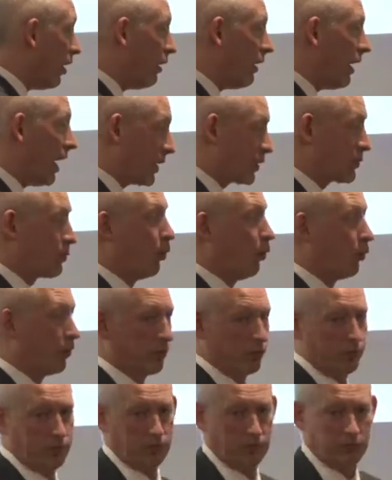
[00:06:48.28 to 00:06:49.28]
export
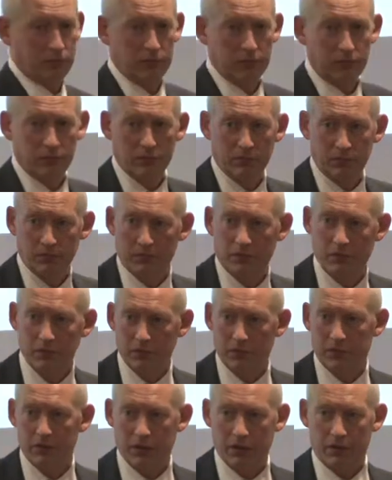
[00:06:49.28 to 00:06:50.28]

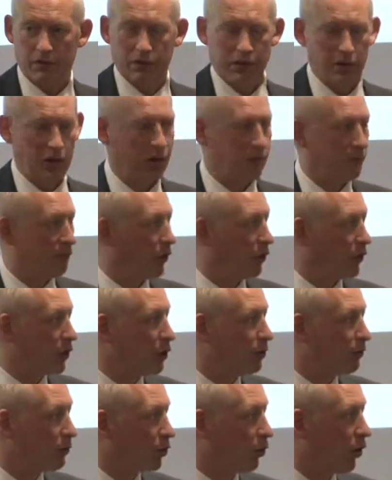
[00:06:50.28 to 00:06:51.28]

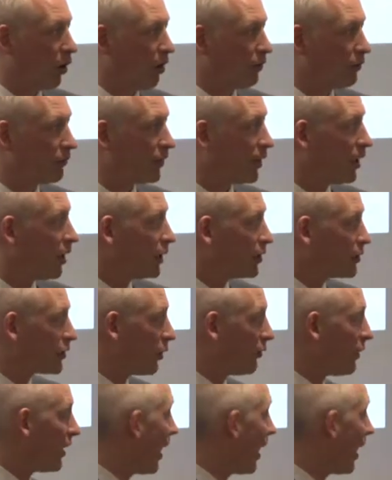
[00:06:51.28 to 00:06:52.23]
volume growth. So the